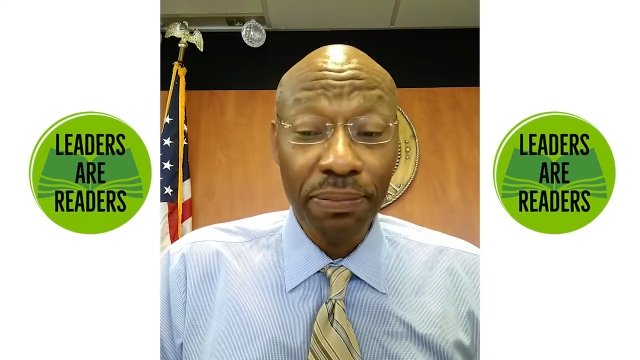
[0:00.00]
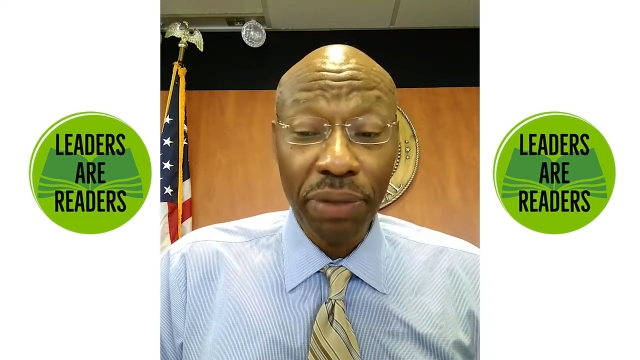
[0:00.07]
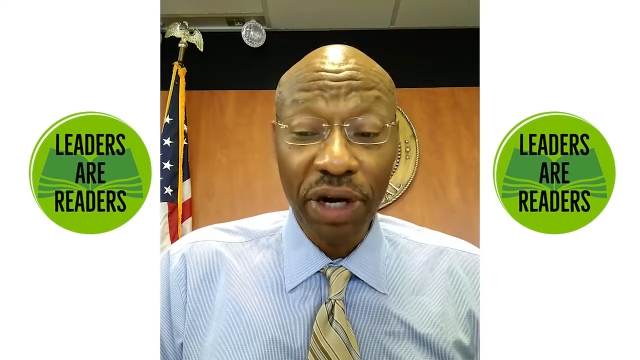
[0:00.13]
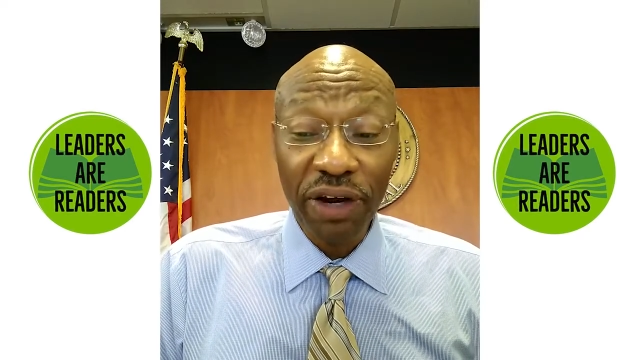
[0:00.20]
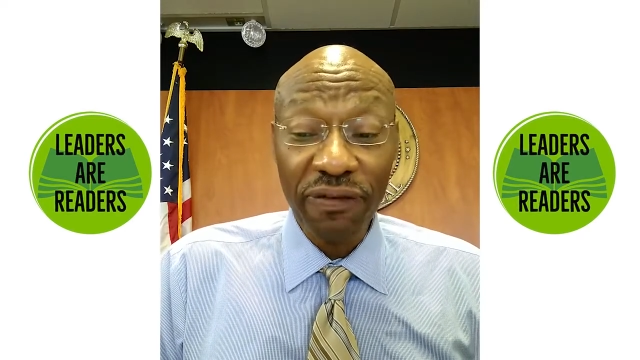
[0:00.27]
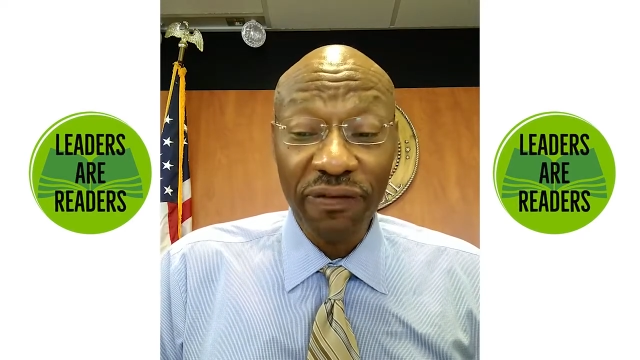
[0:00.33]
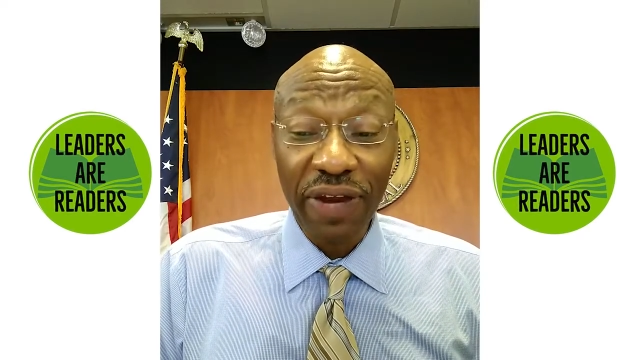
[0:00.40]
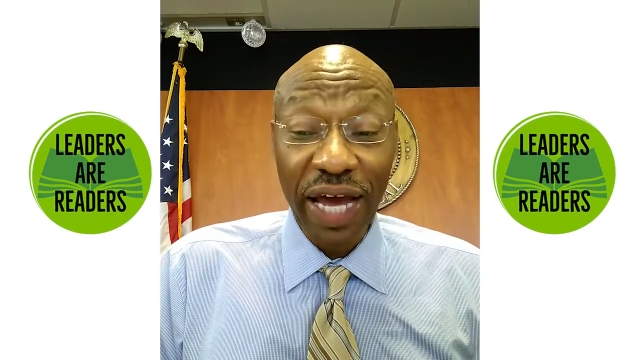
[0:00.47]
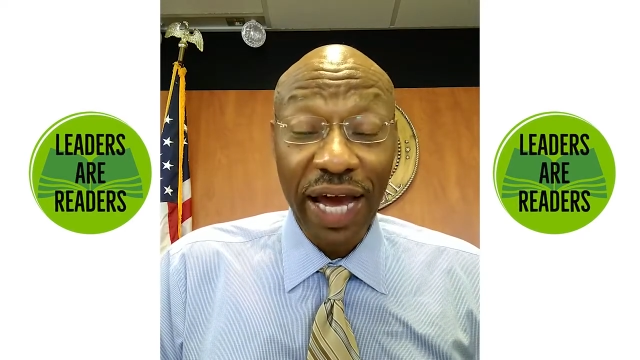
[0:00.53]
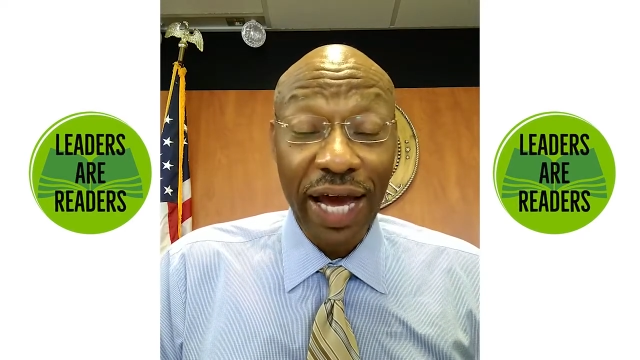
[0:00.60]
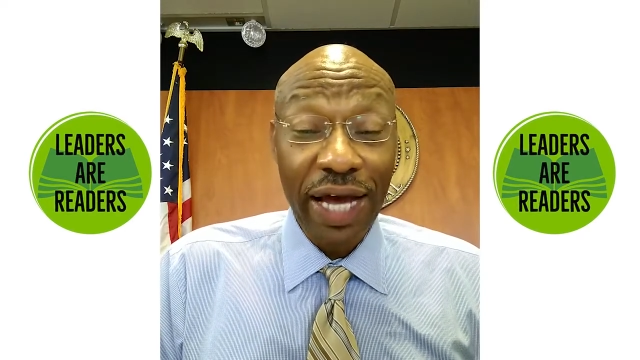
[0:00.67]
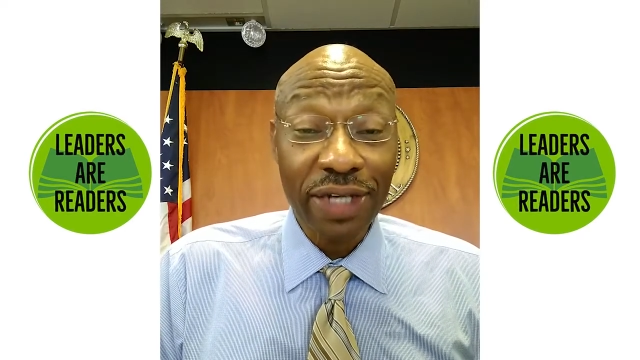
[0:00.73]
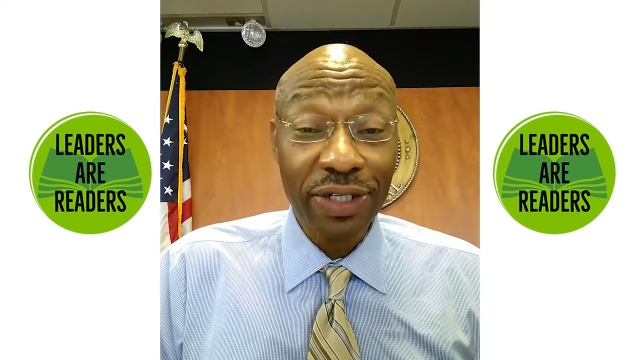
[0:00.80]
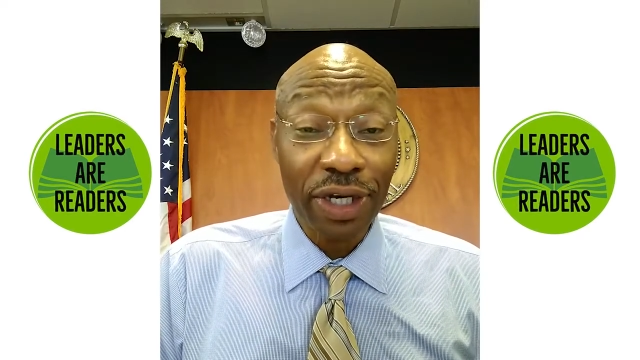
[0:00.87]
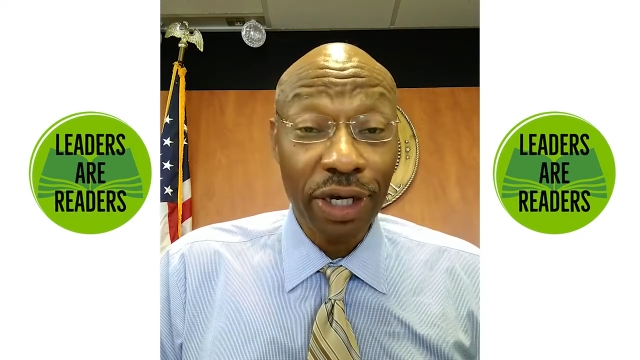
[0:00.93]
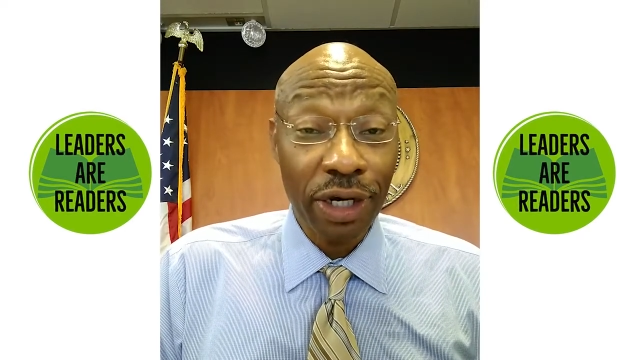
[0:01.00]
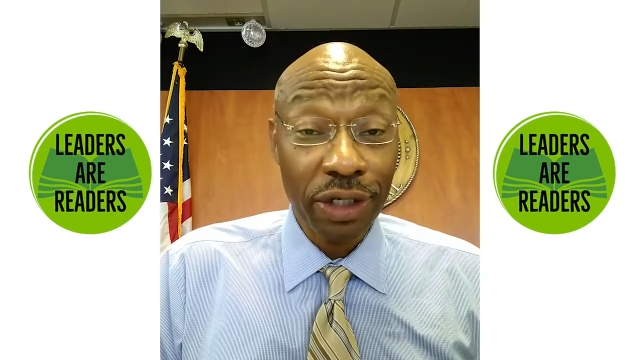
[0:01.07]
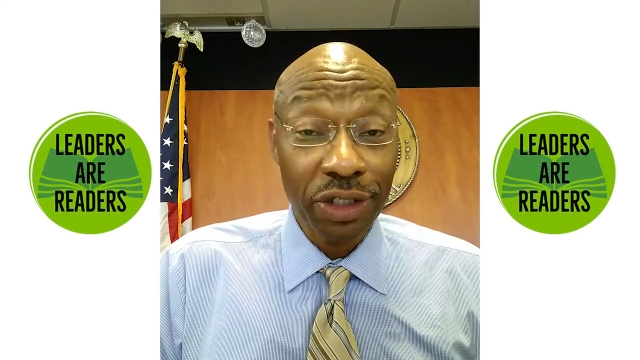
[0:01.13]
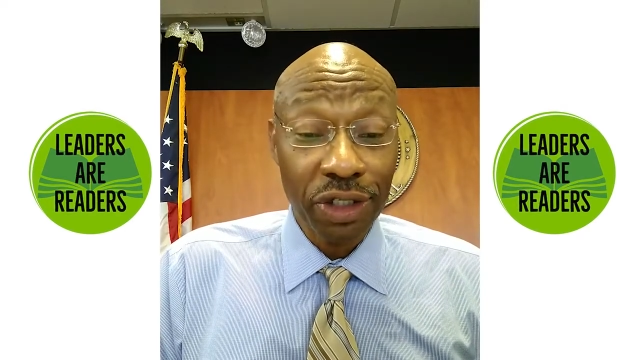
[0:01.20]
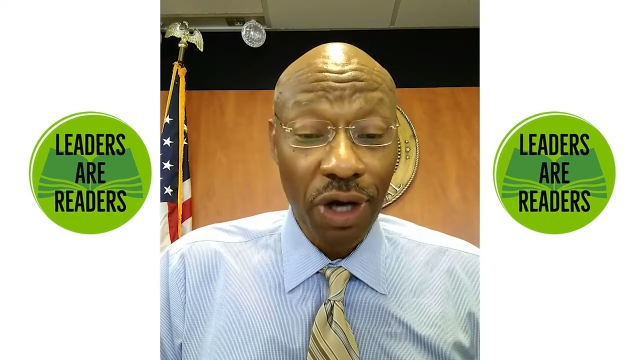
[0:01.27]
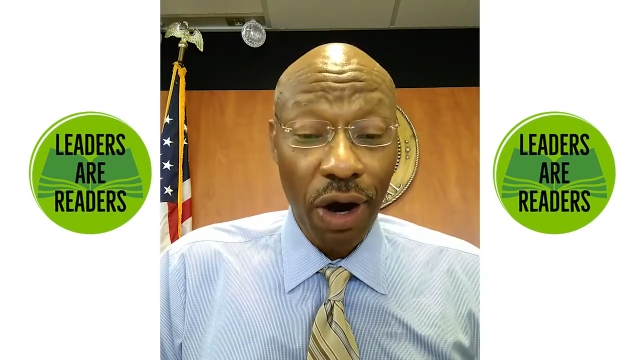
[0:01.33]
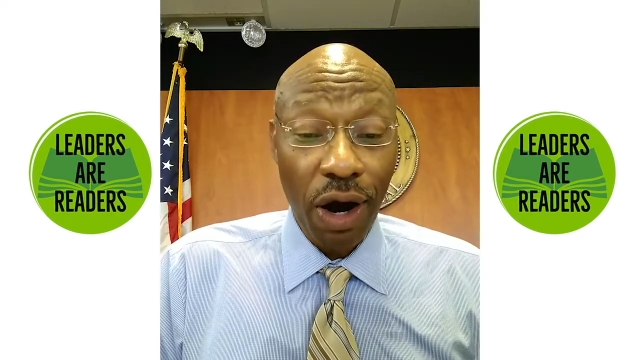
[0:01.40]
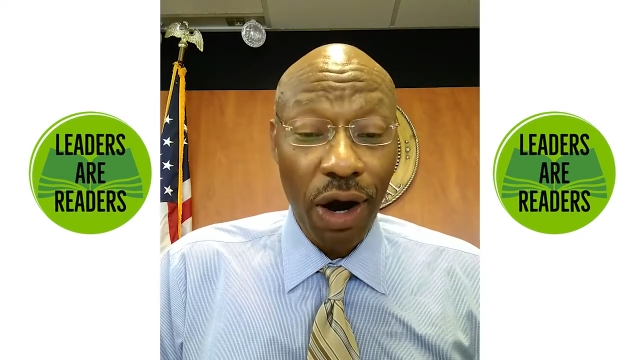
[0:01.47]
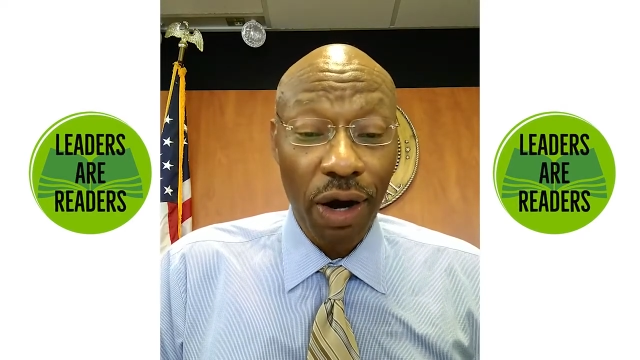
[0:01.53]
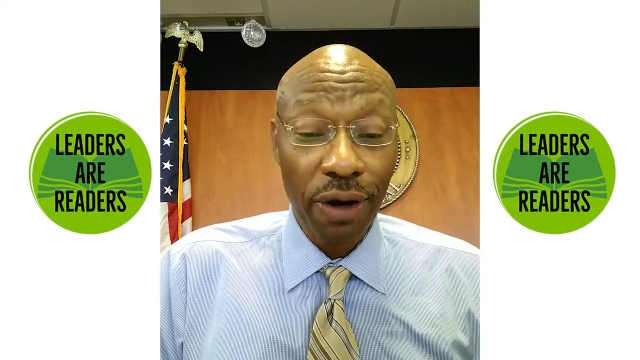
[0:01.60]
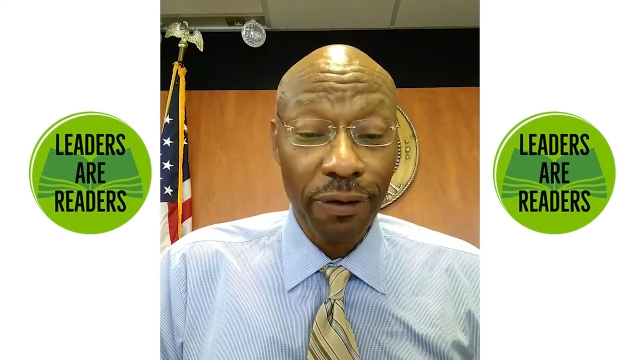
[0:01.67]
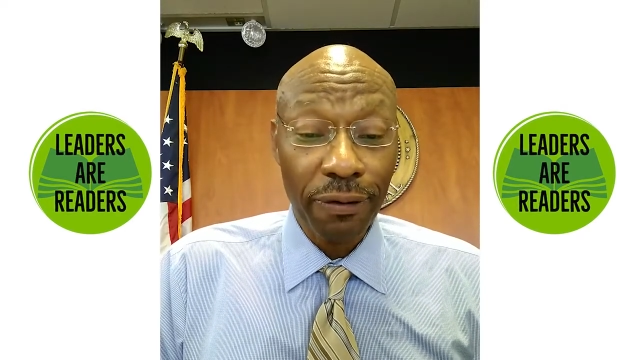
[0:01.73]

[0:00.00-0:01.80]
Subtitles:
butterflies in a jar.